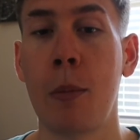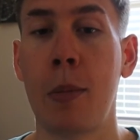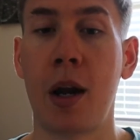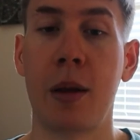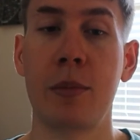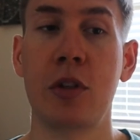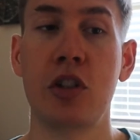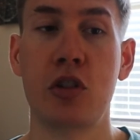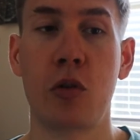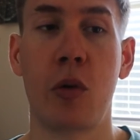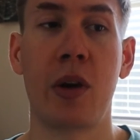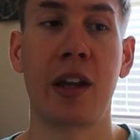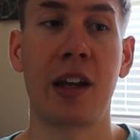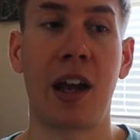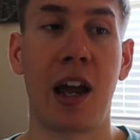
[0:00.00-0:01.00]
But I'm
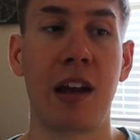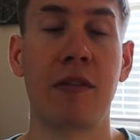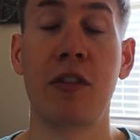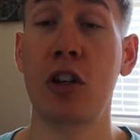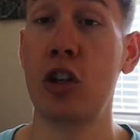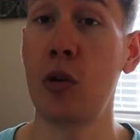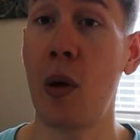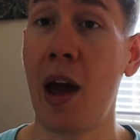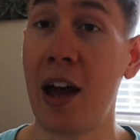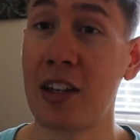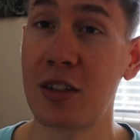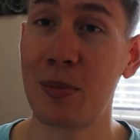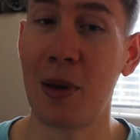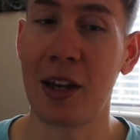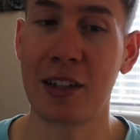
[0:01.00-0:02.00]
enjoying kind of the new
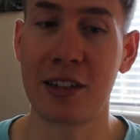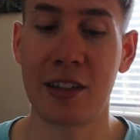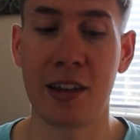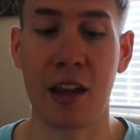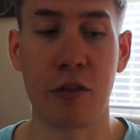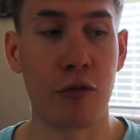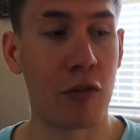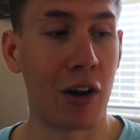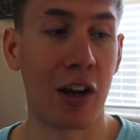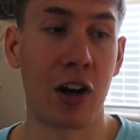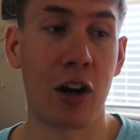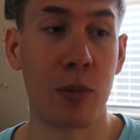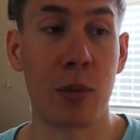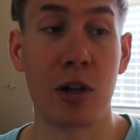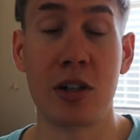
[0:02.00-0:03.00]
aspects that Frank
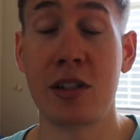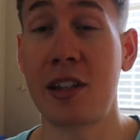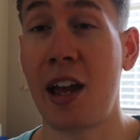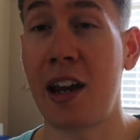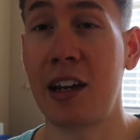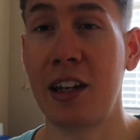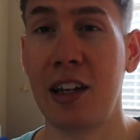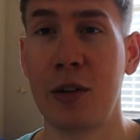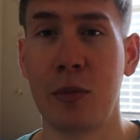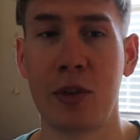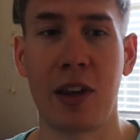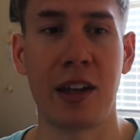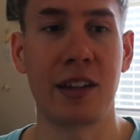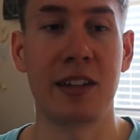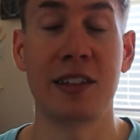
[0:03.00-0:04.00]
Herbert is adding in
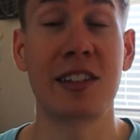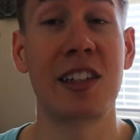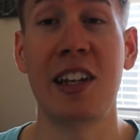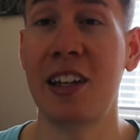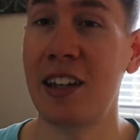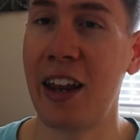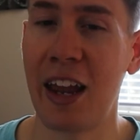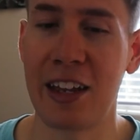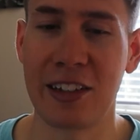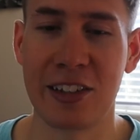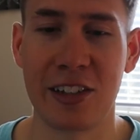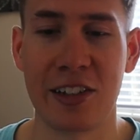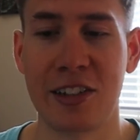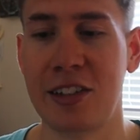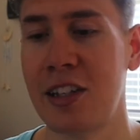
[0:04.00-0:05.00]
with like the skin
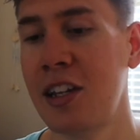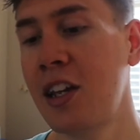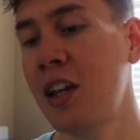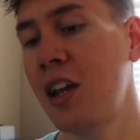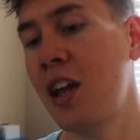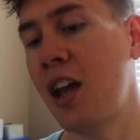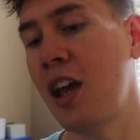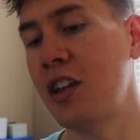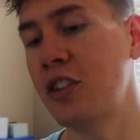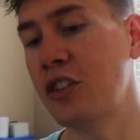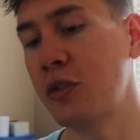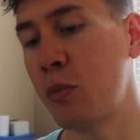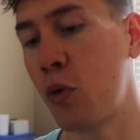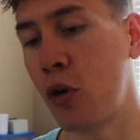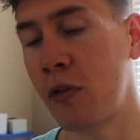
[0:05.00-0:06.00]
dancers and
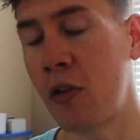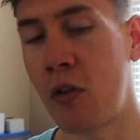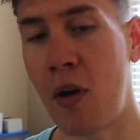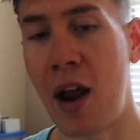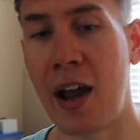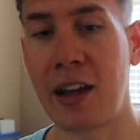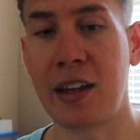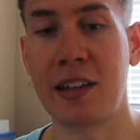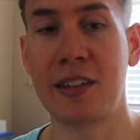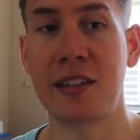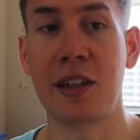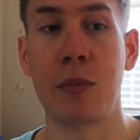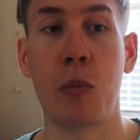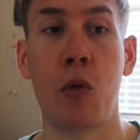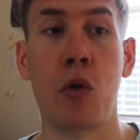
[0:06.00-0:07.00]
just more of Arrakis
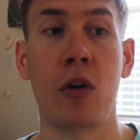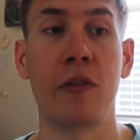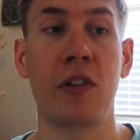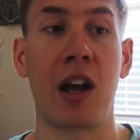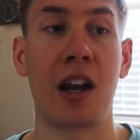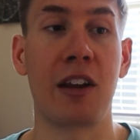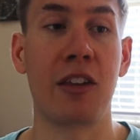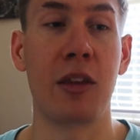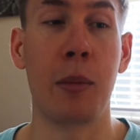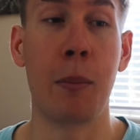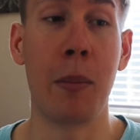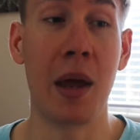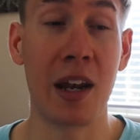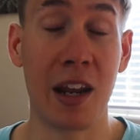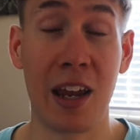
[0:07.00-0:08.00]
and more of kind of the
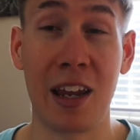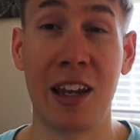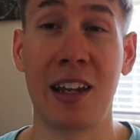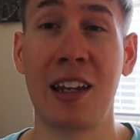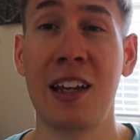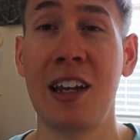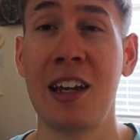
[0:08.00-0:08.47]
Bene